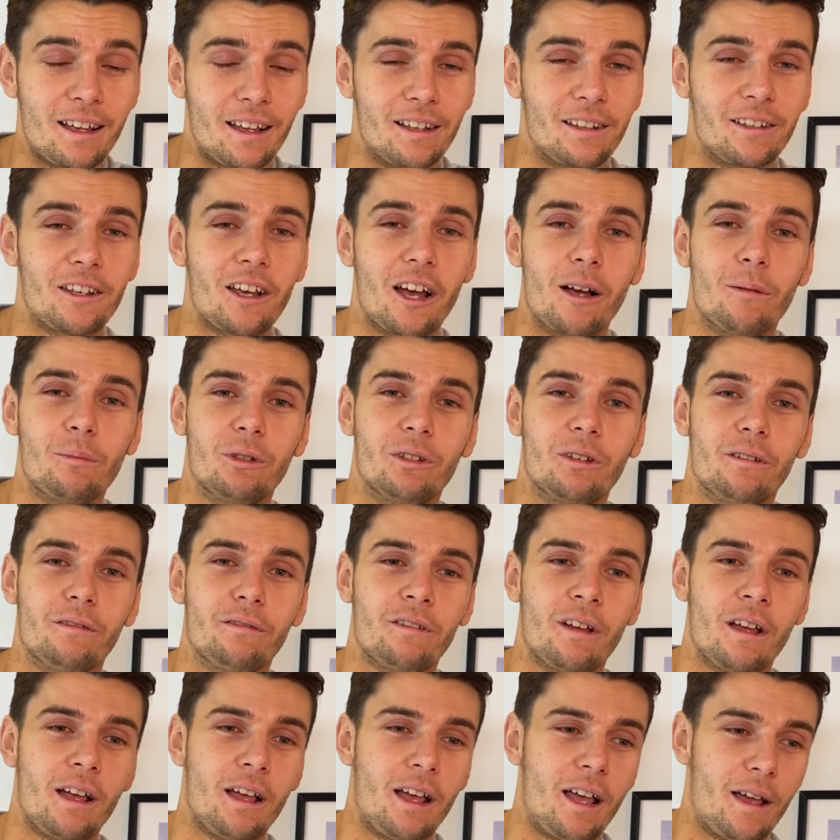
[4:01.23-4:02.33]
in terms of,
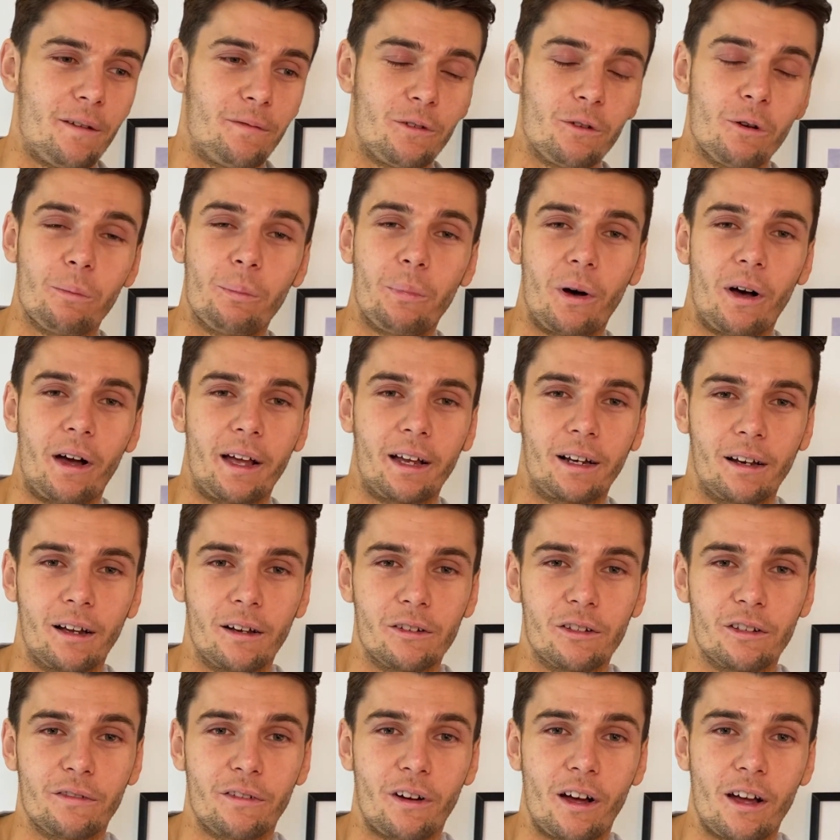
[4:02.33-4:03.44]
if you're buying
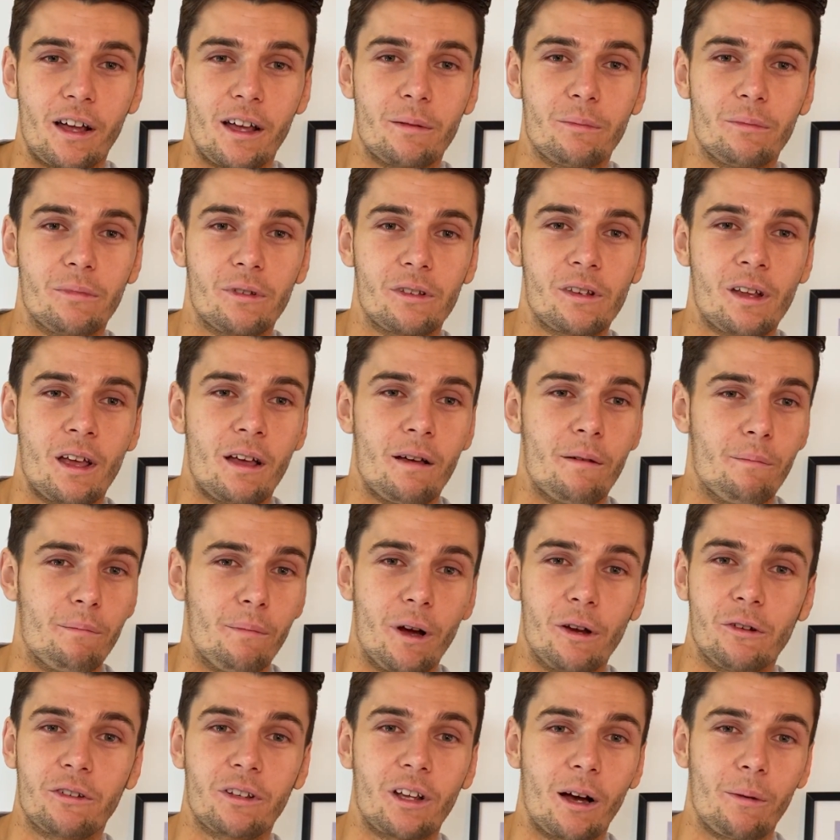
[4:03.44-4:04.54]
loads of items,
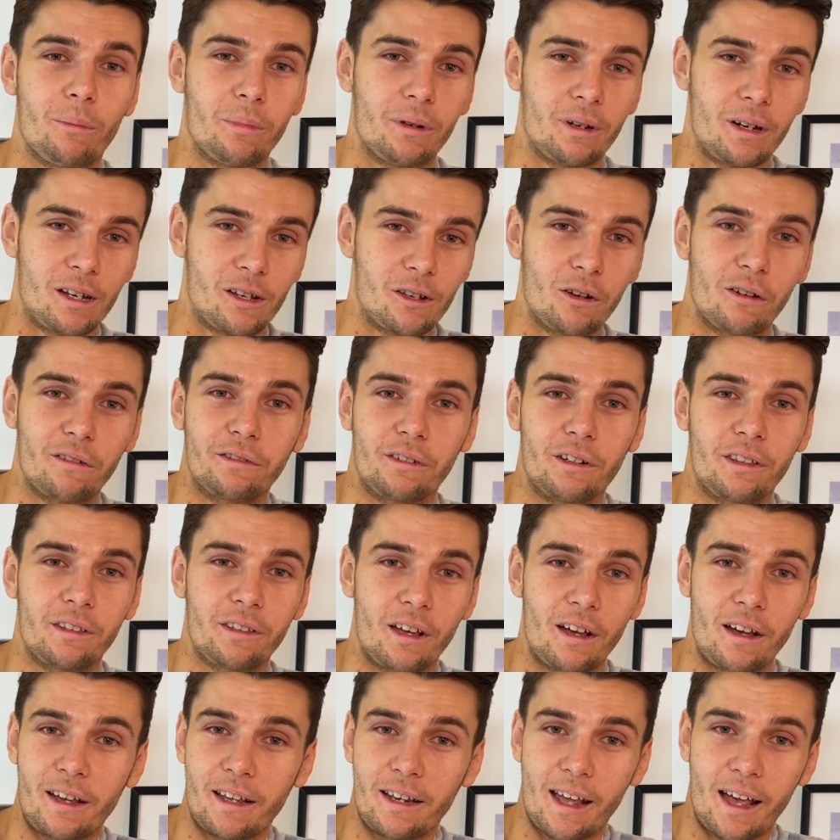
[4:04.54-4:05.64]
most companies offer
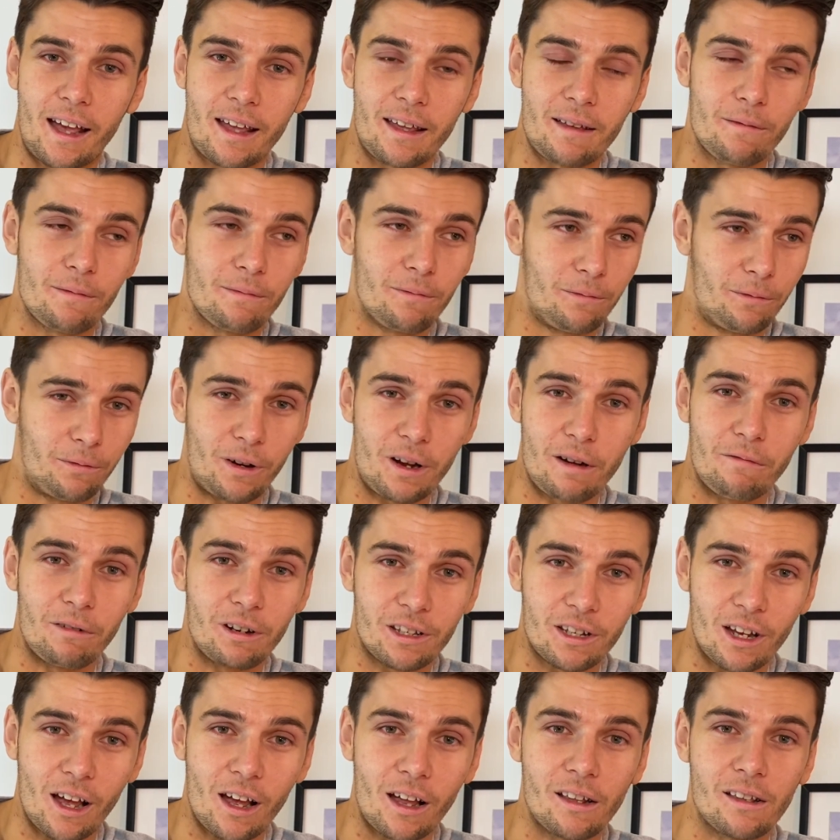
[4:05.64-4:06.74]
30-day free
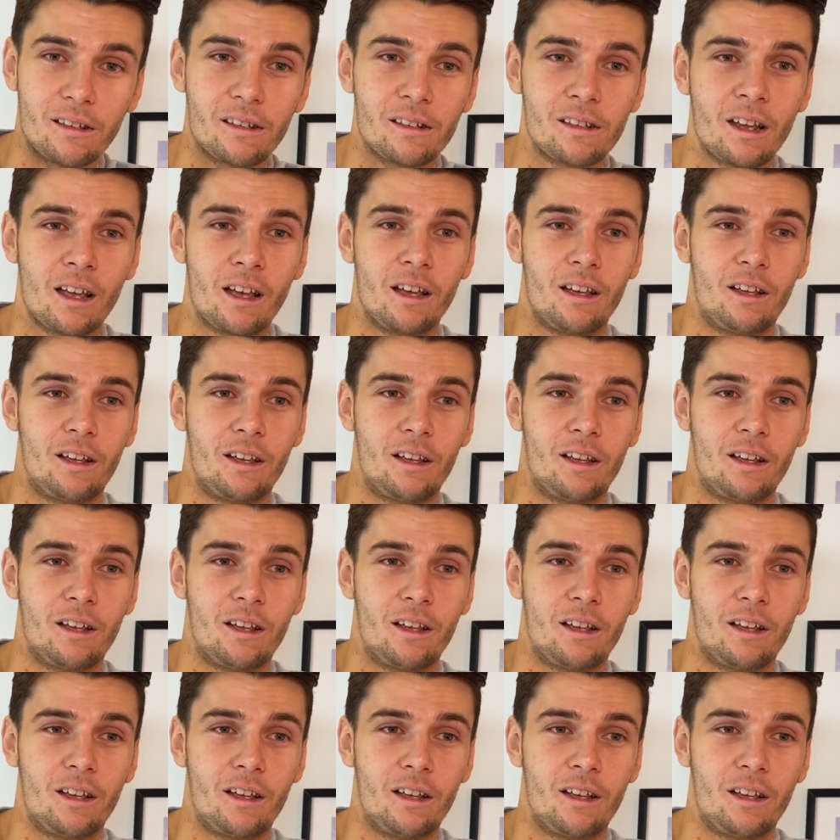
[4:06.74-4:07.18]
returns.